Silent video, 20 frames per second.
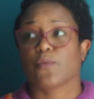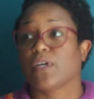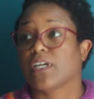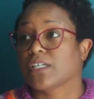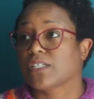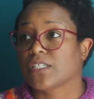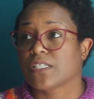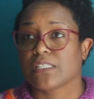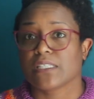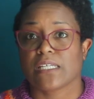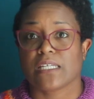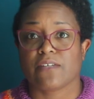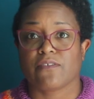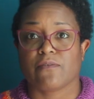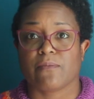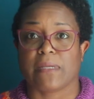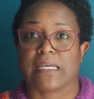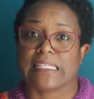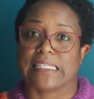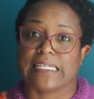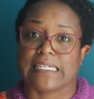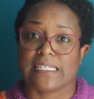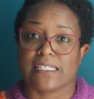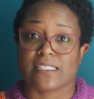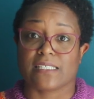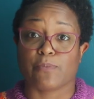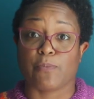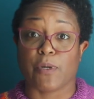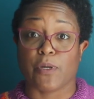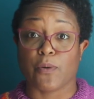Well, actually, it's not even my
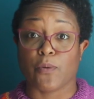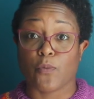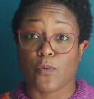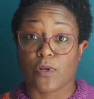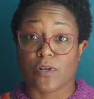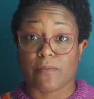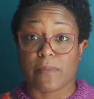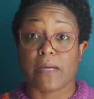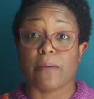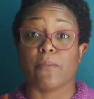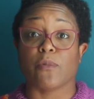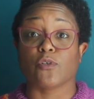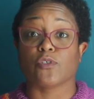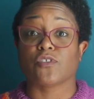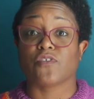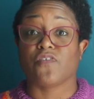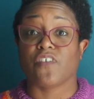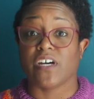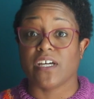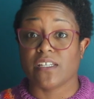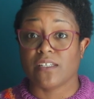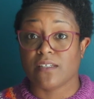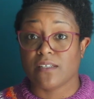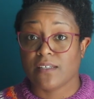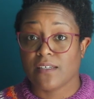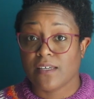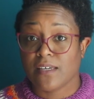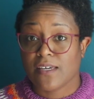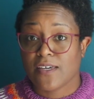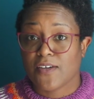latest, but one of my most fun
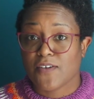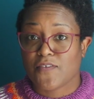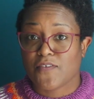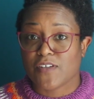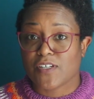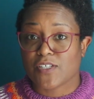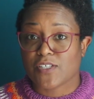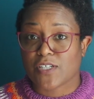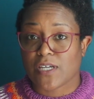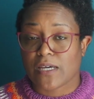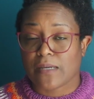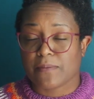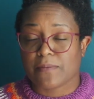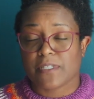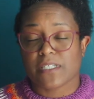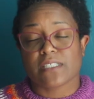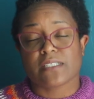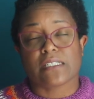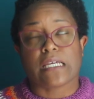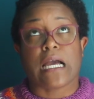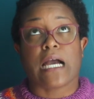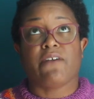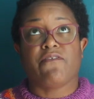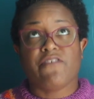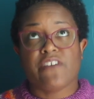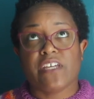finished objects,